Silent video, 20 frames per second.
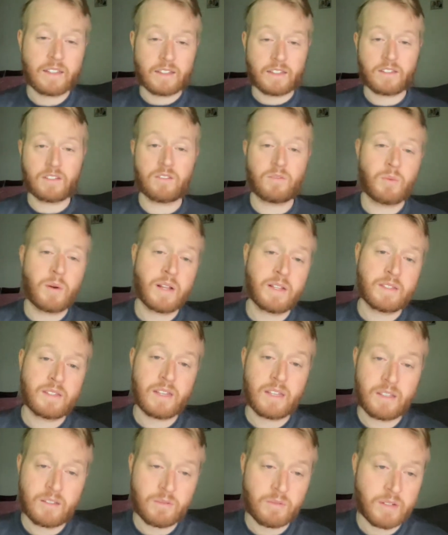This is
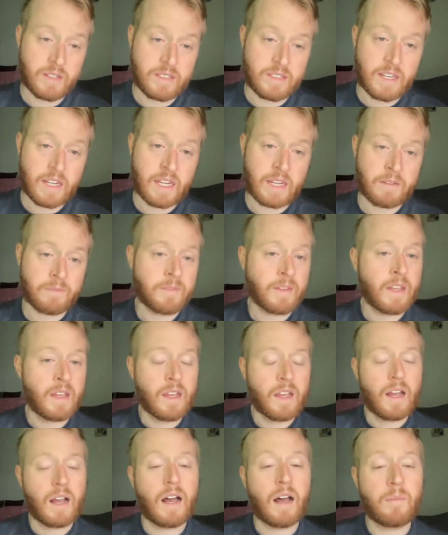Wednesday the 22nd.
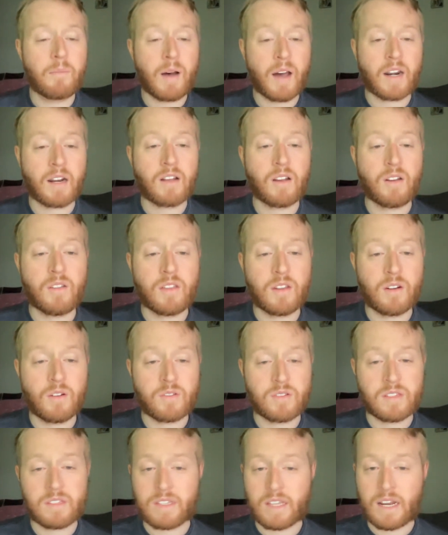Monaco then
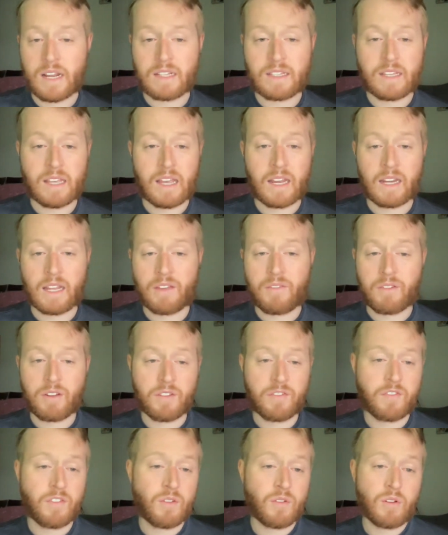hosting Saint Etienne,
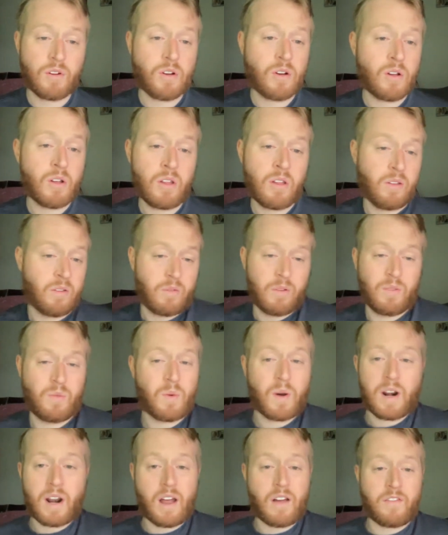giving a full goal. With
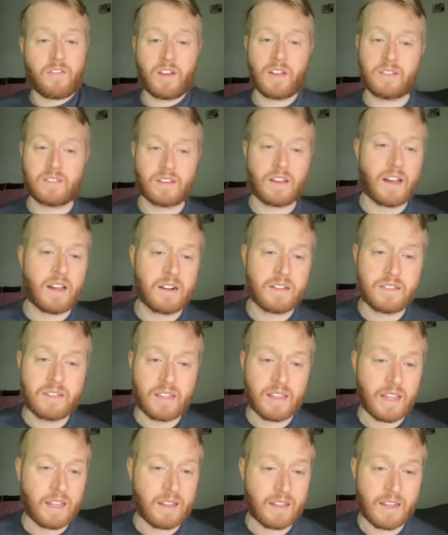what offense?
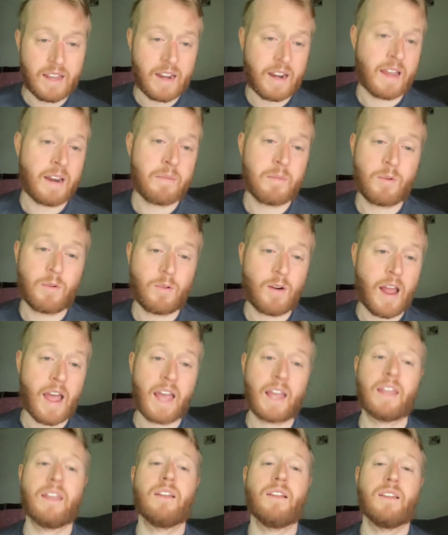Honestly, they kind of had a
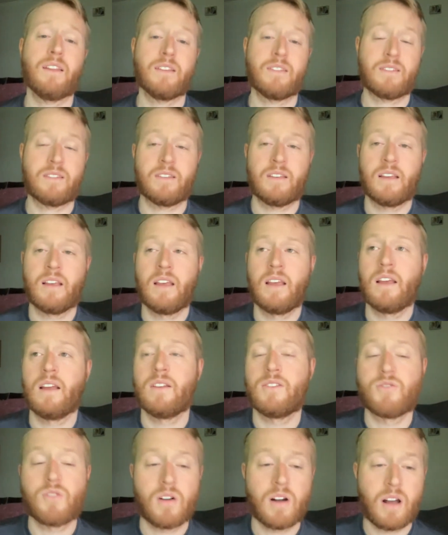miraculous
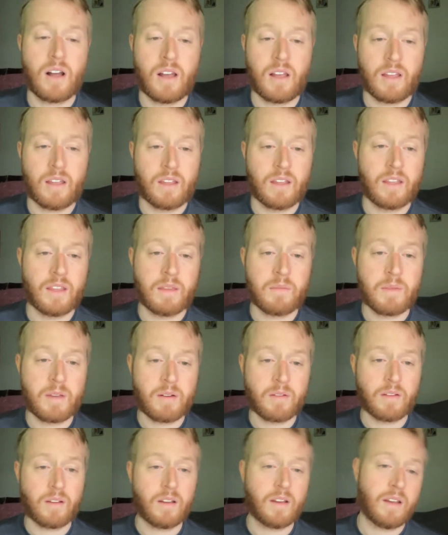draw in
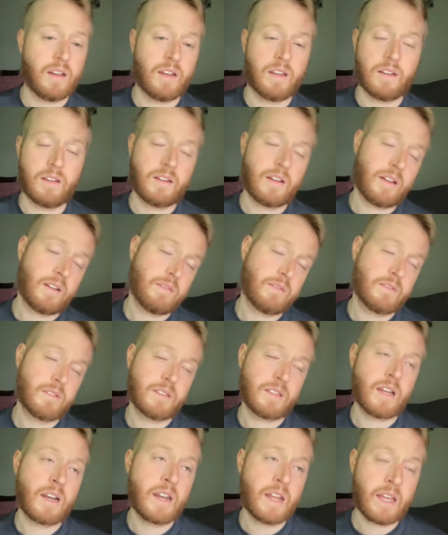the on
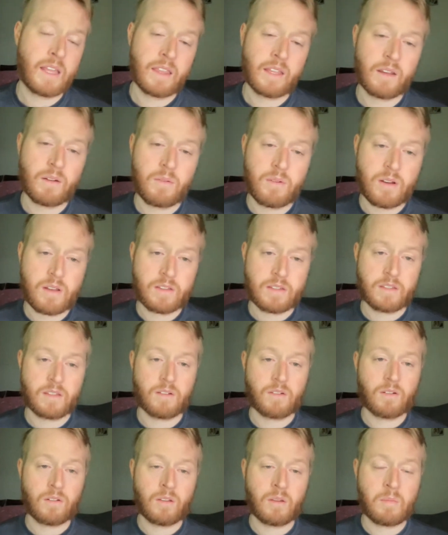Sunday, I think it was, in
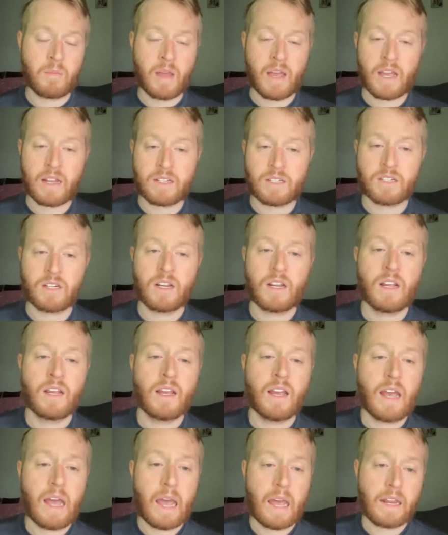the early match
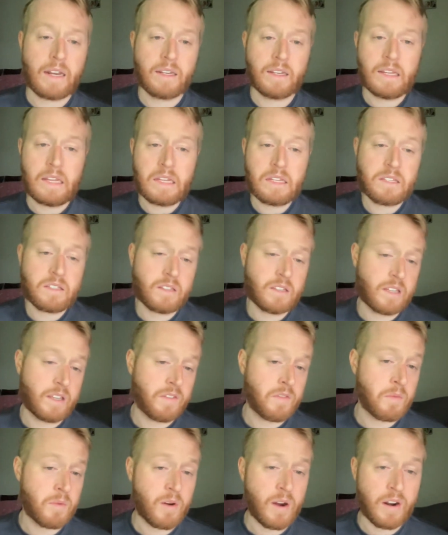at Nice.
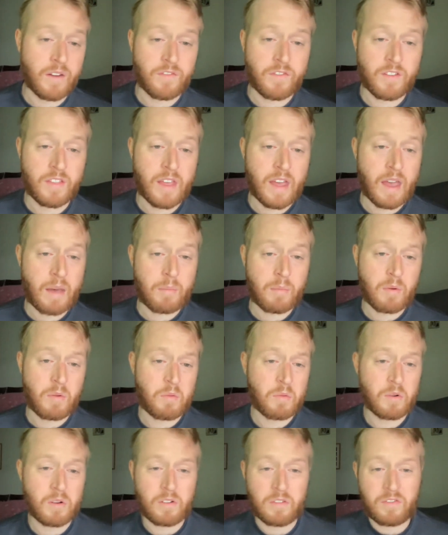Some credit for that,
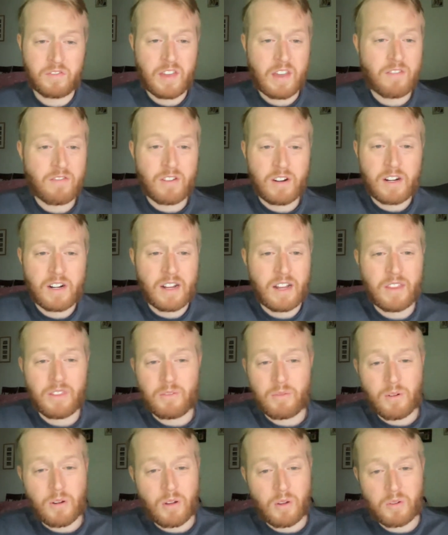but we're a favorite on
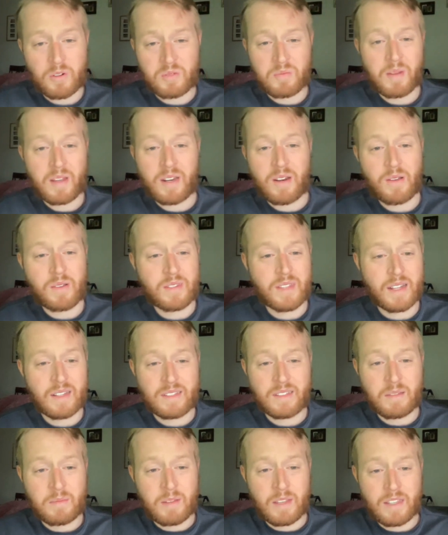the road, which made no
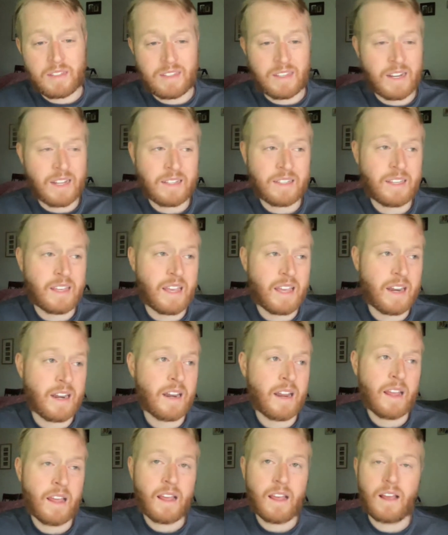sense to me. Saint
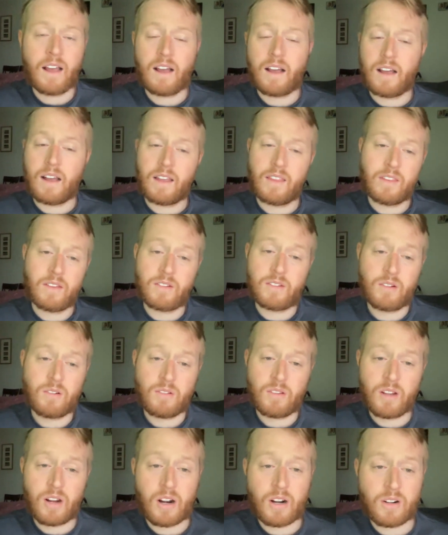Etienne, they
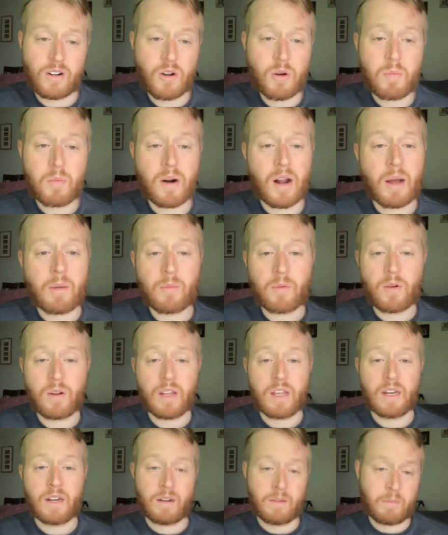certainly are no prom
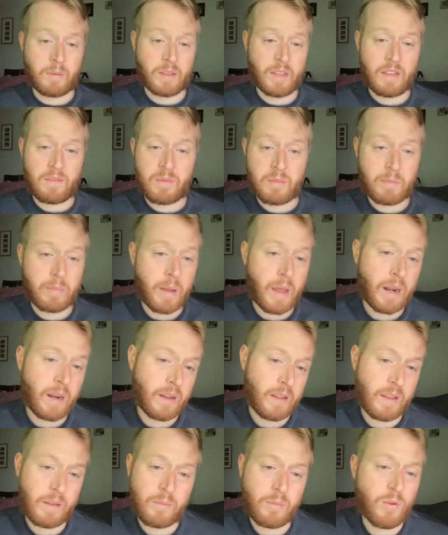queen, but they've been
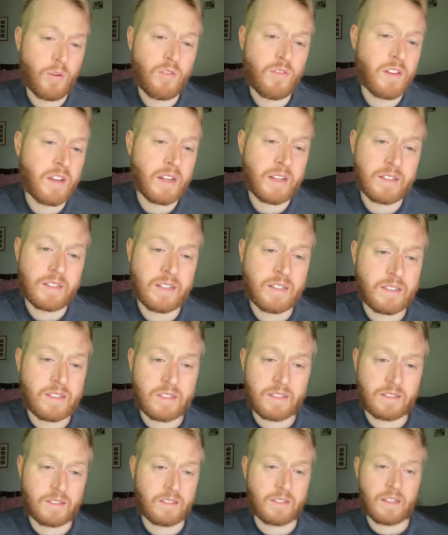improving
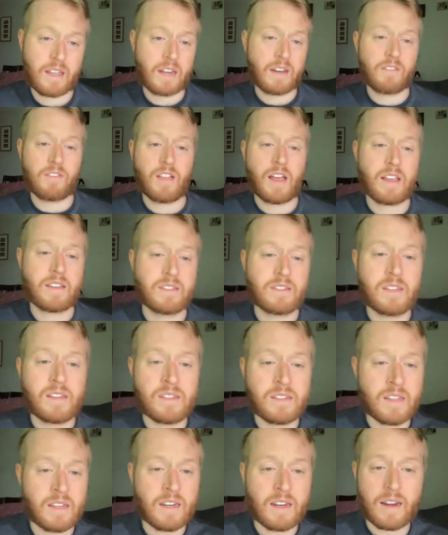since the end of last
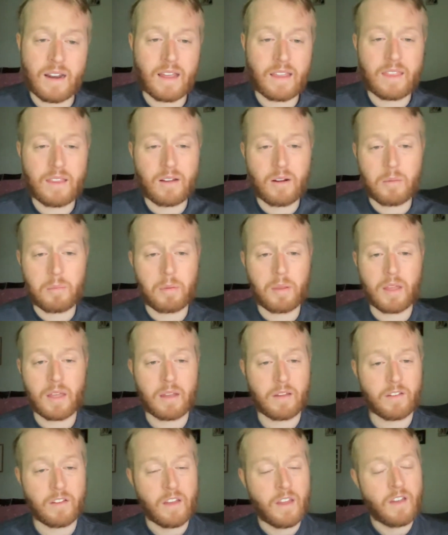season, and I think are
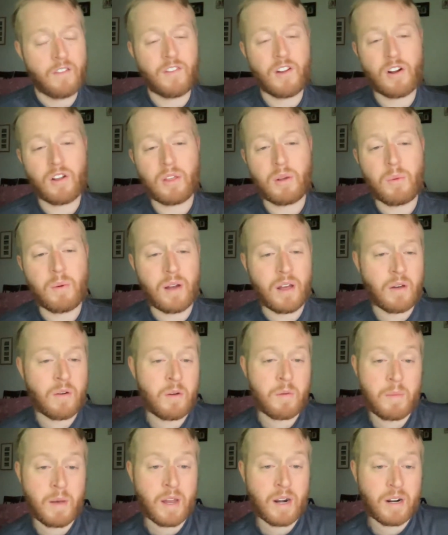playing fairly
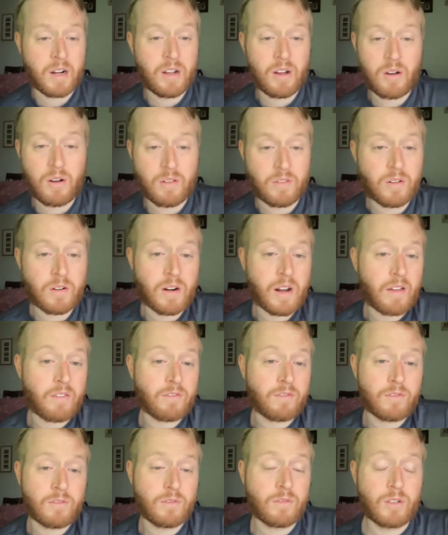well. And Monaco are going to
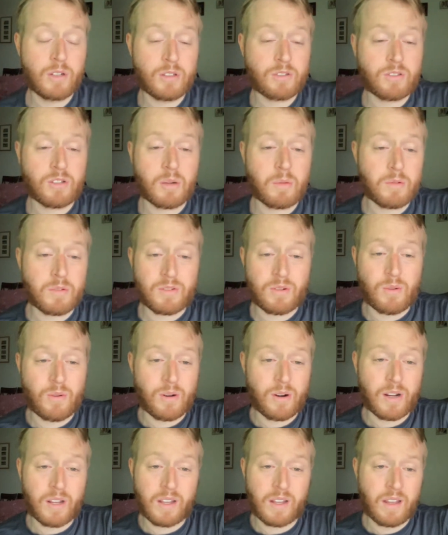have real trouble
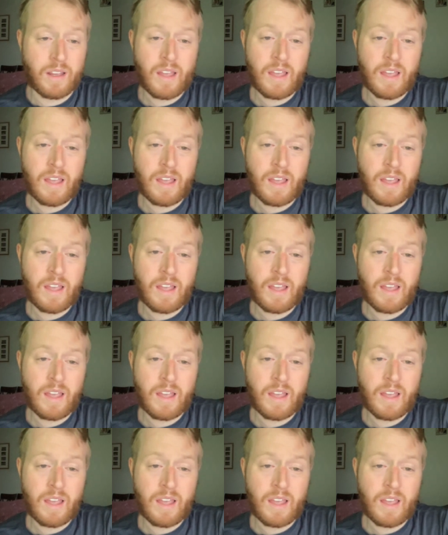scoring